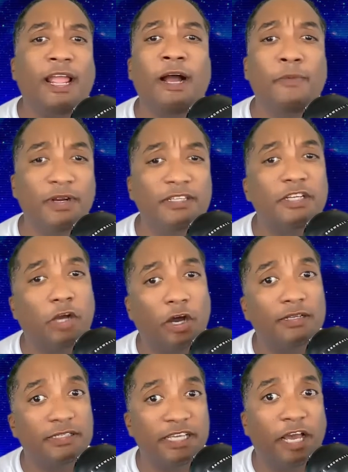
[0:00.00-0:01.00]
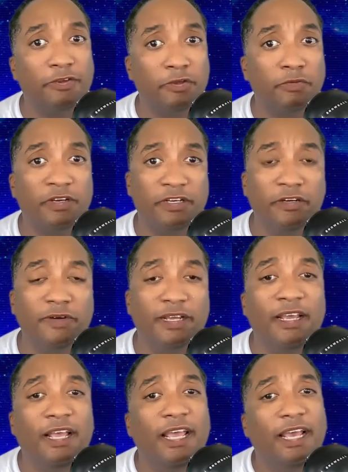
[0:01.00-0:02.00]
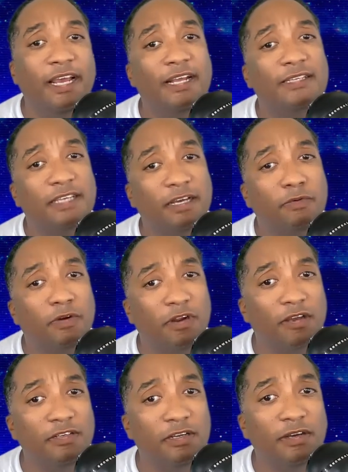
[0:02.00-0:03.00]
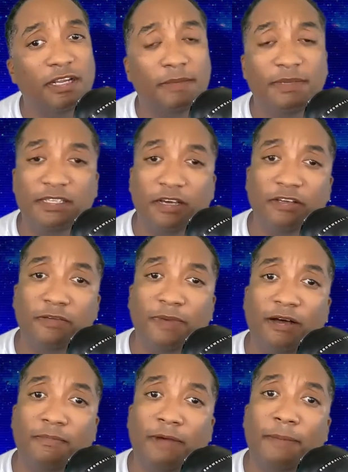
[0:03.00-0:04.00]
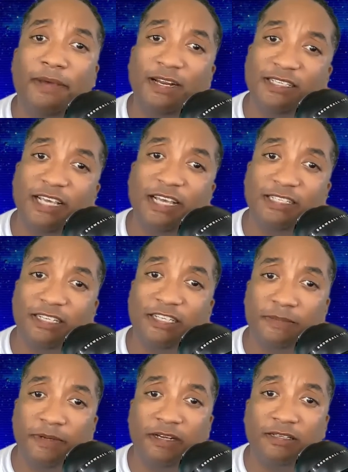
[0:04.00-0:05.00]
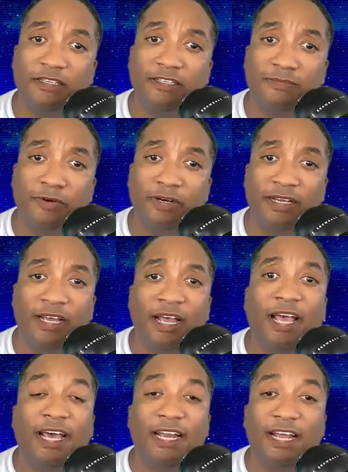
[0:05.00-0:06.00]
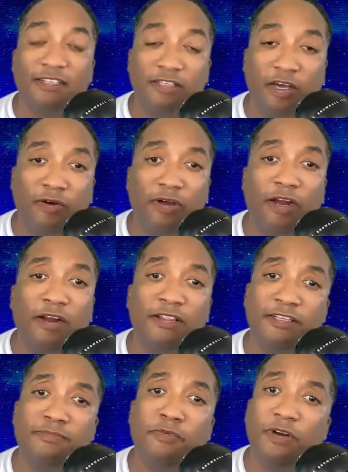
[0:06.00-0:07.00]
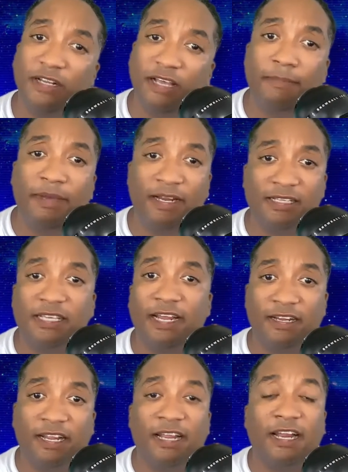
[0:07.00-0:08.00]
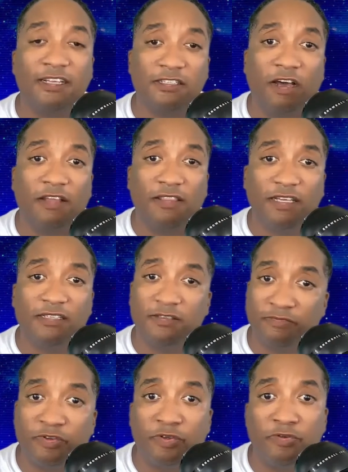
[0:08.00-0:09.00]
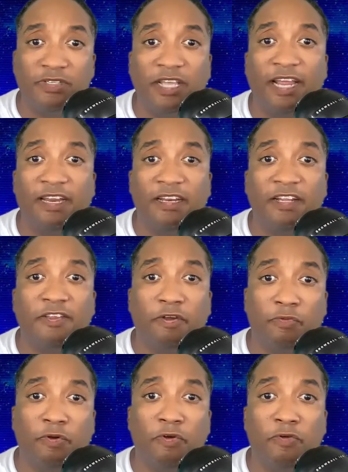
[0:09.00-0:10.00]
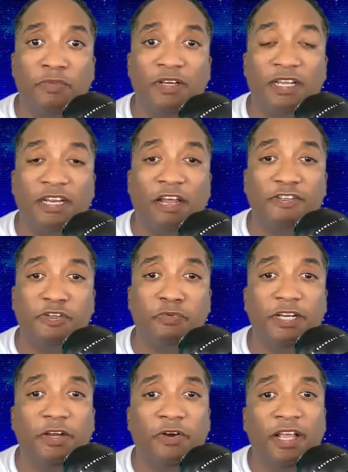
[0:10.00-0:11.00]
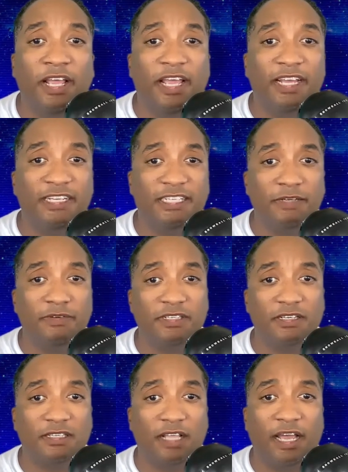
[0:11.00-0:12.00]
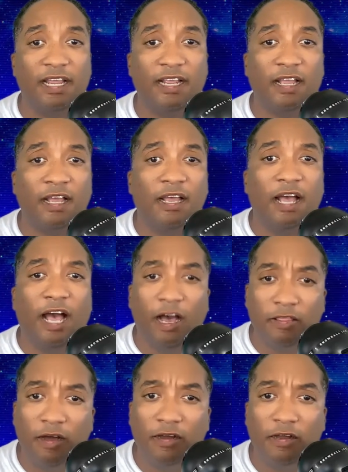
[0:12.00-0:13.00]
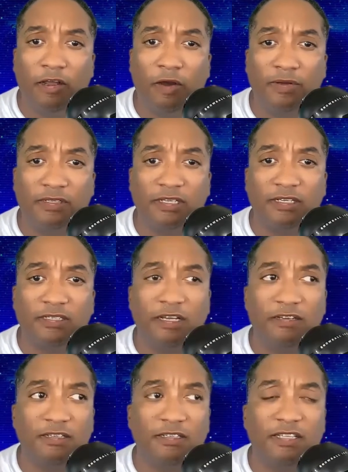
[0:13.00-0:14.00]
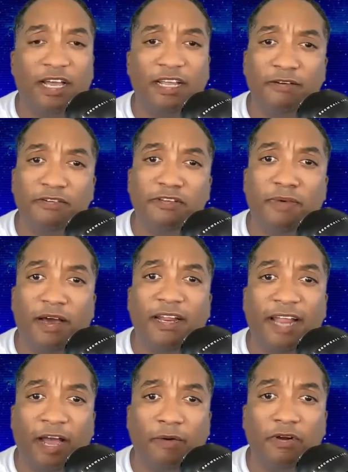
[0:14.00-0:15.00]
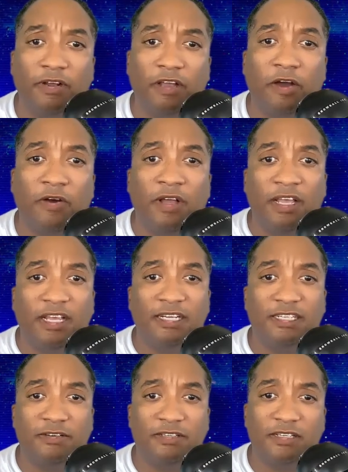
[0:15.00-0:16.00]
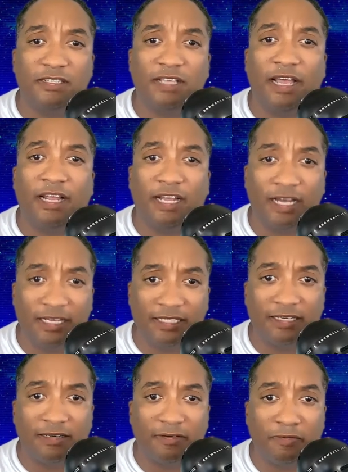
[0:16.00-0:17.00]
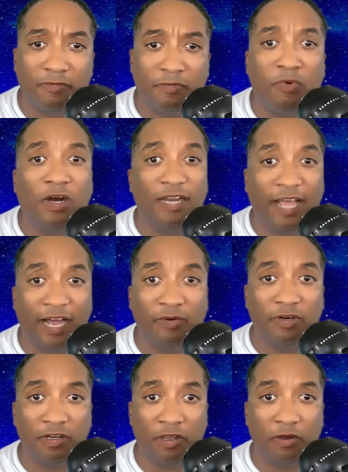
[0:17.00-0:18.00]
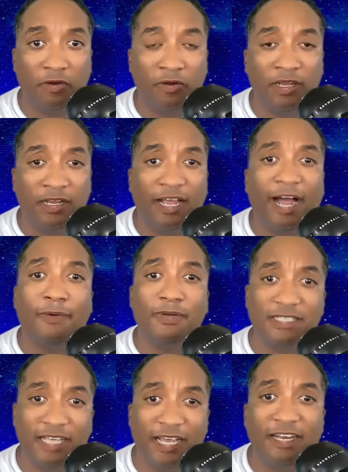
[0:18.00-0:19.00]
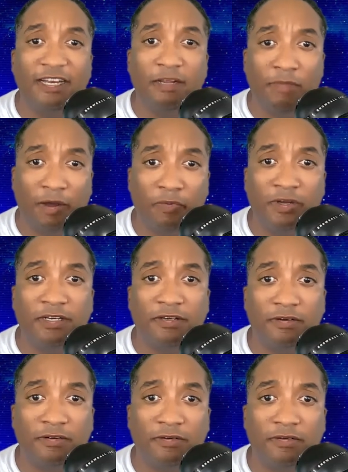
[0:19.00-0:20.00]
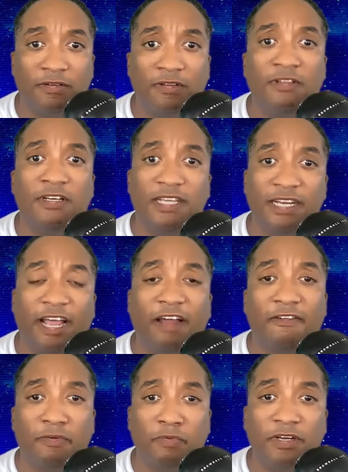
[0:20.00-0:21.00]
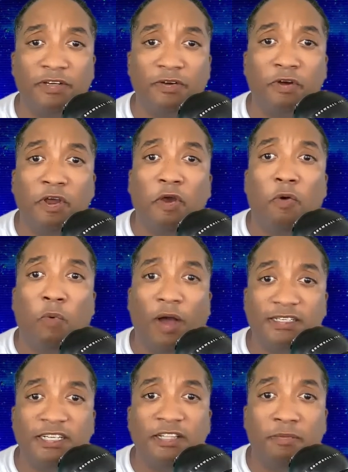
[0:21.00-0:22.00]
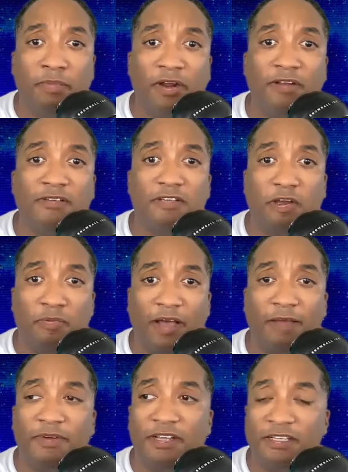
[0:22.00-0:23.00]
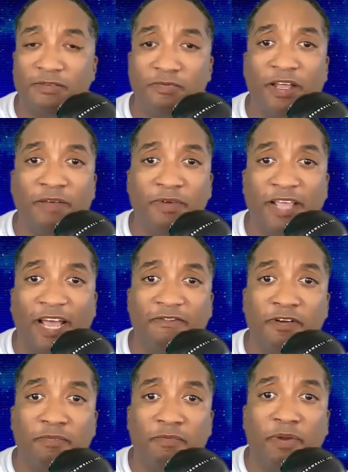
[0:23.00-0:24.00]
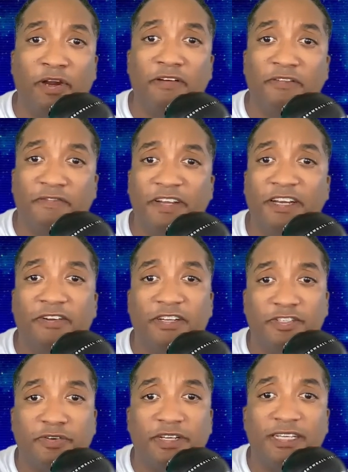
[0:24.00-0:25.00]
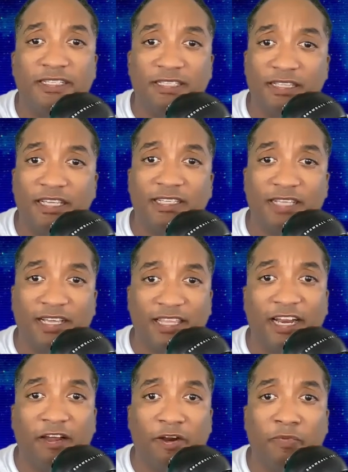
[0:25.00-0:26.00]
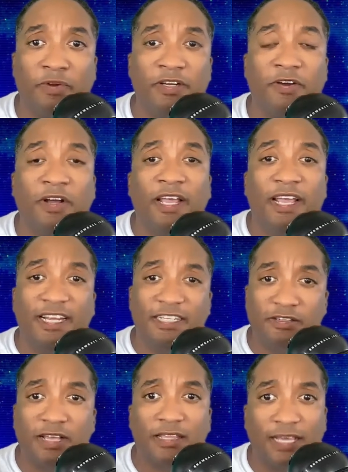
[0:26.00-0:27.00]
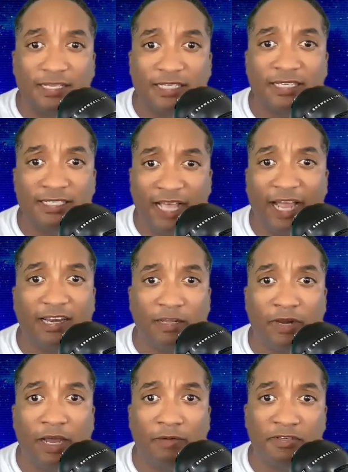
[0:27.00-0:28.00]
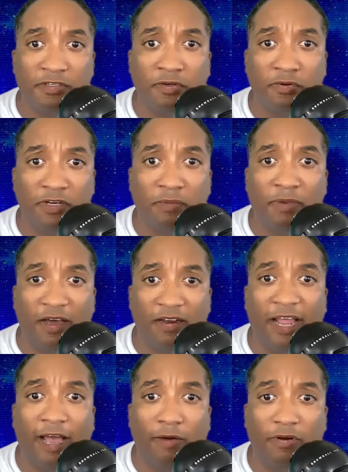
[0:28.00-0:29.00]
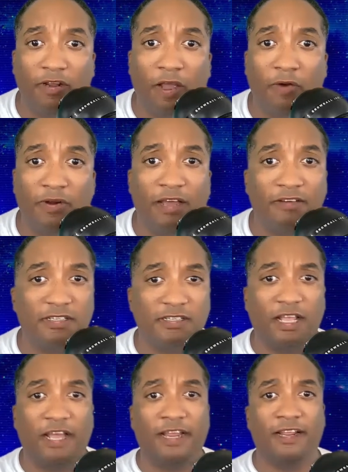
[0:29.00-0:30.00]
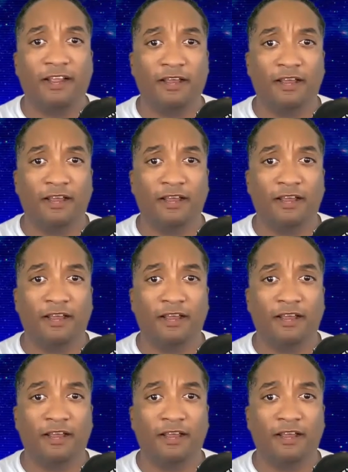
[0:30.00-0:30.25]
I wanted to call to see how you were doing." And I said, "Well, girl, you know what? Let me tell you about my meditation experience this morning." And I told her, "This morning I meditated and I saw this, you standing in your room looking out your window." And she was just like, "How long ago is this?" And I was just like, "It was about an hour ago." And she was just like, "Cousin, 1 hour ago, I was standing in my window, looking out of the window, watching the birds come by because we have a bird feeder and trees and things like that out her window." And she's like, "That's exactly what I was doing about an hour ago." And I was just like,